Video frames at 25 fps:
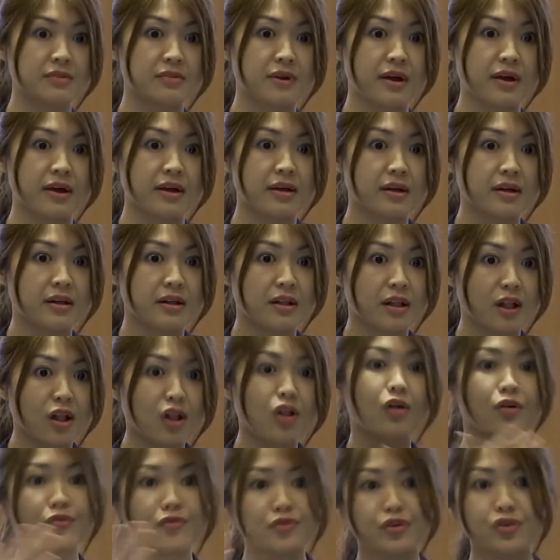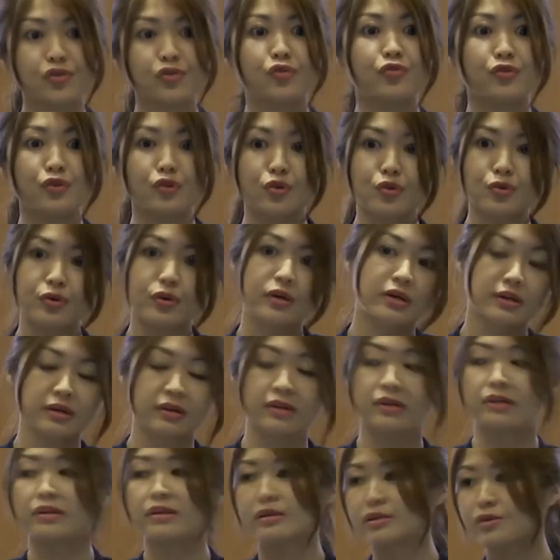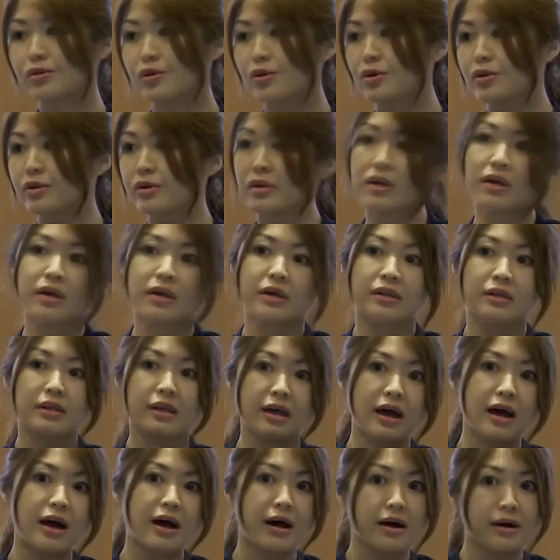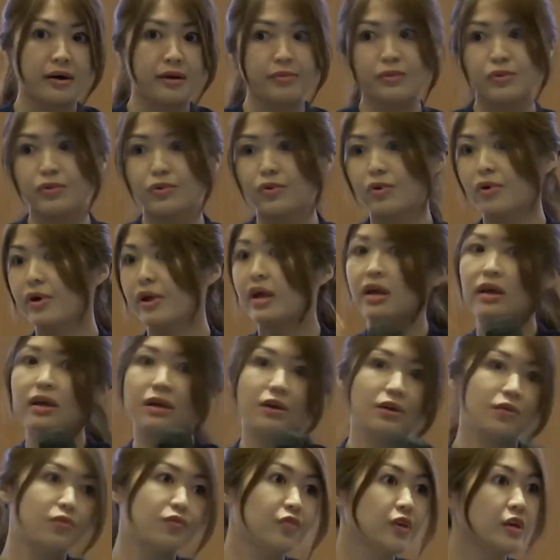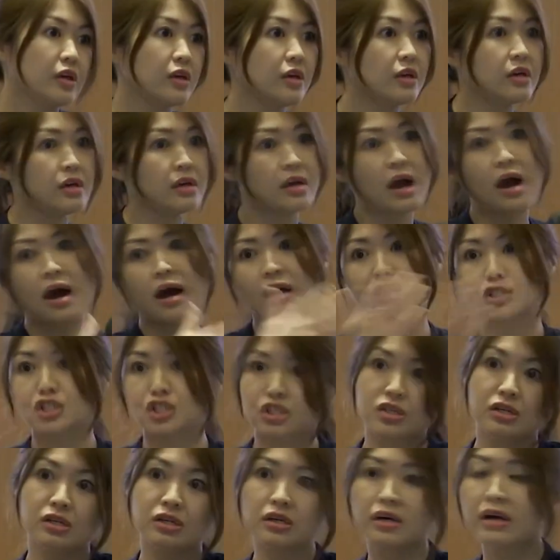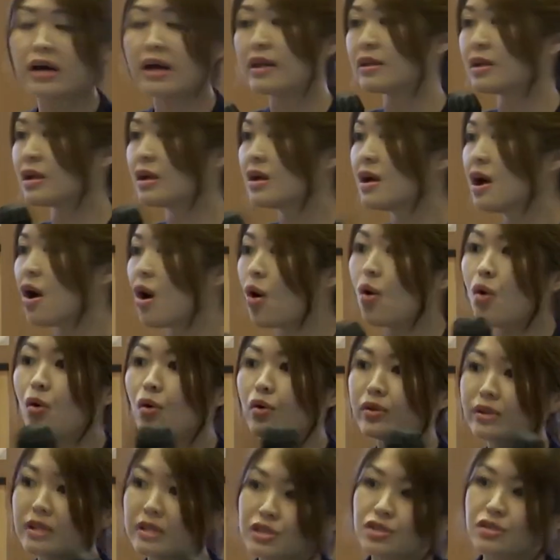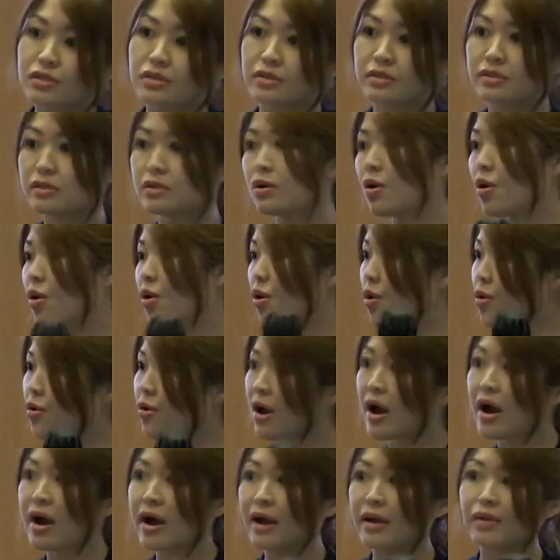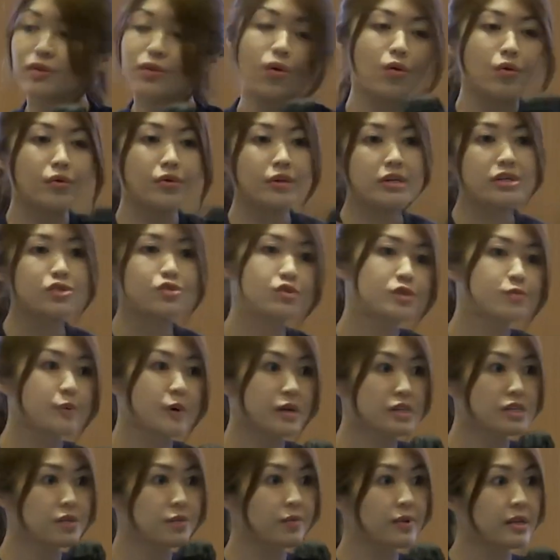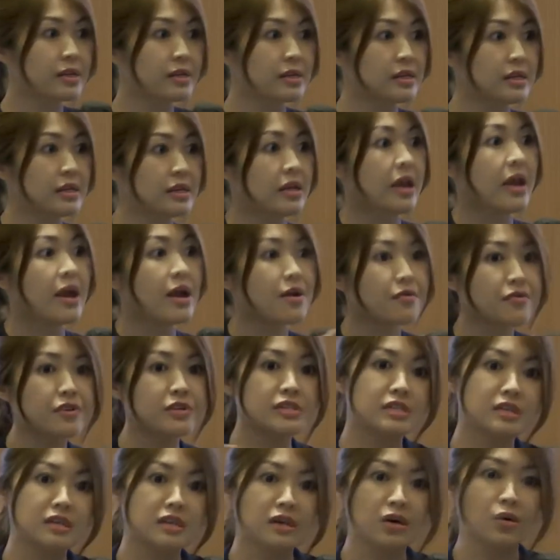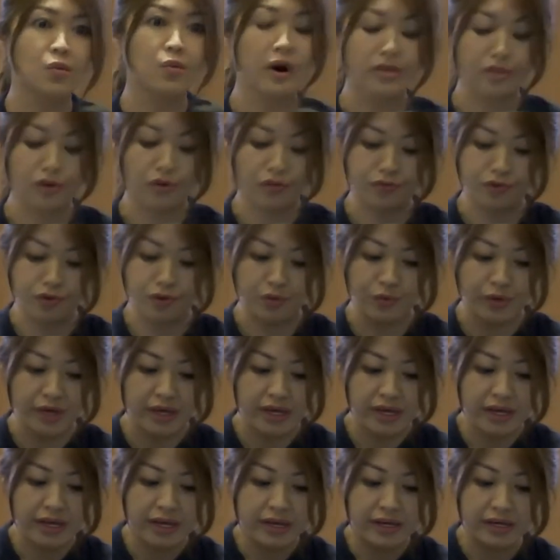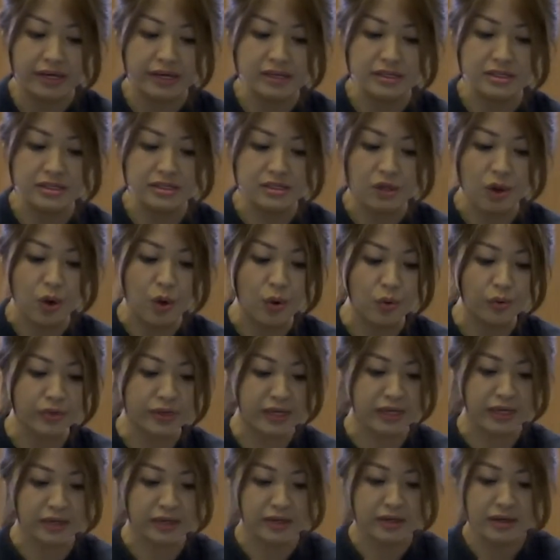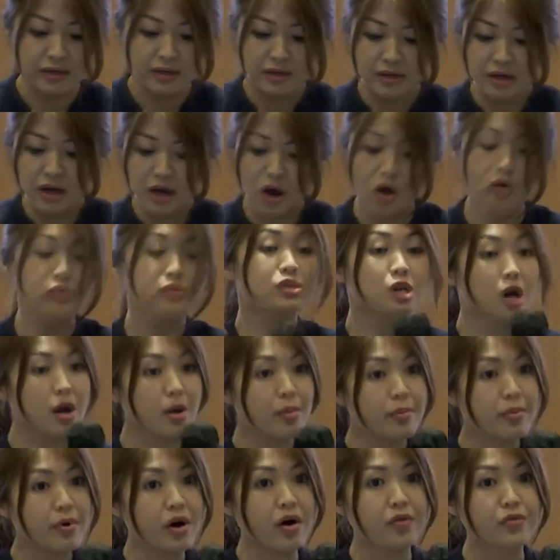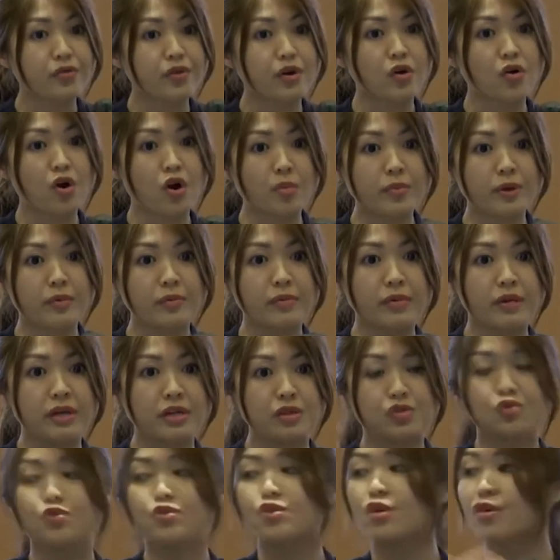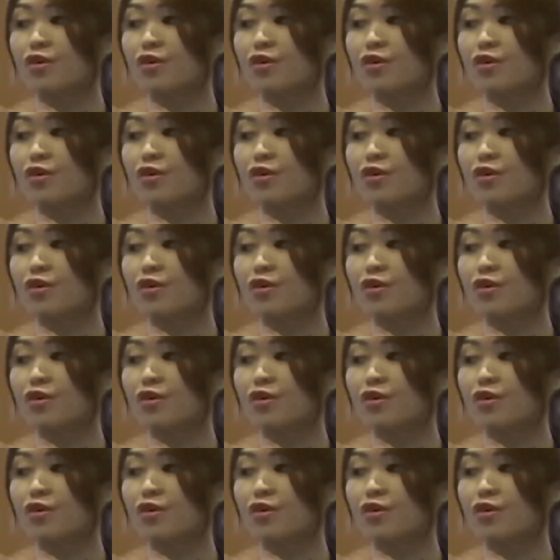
right? All of you, if you look, you know, they are, you know, AV, usher, and all this you know, hora and all this responsibility that every single one of you is holding on top of your commitment to your